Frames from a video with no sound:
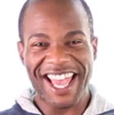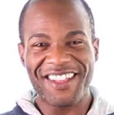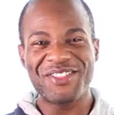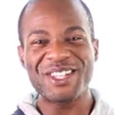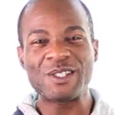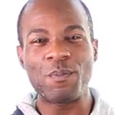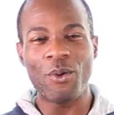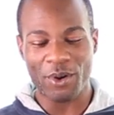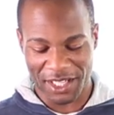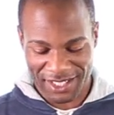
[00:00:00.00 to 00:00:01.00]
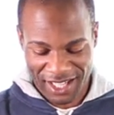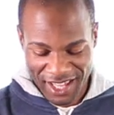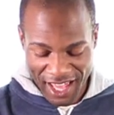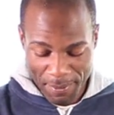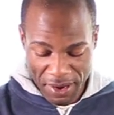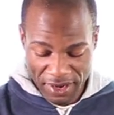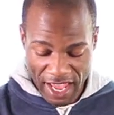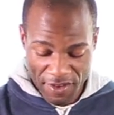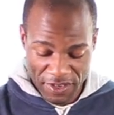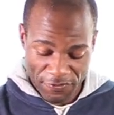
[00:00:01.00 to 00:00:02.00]
At this point, about
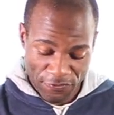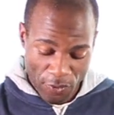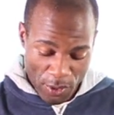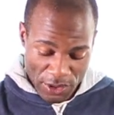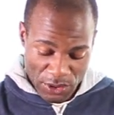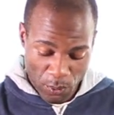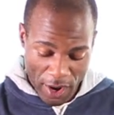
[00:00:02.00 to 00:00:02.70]
having forced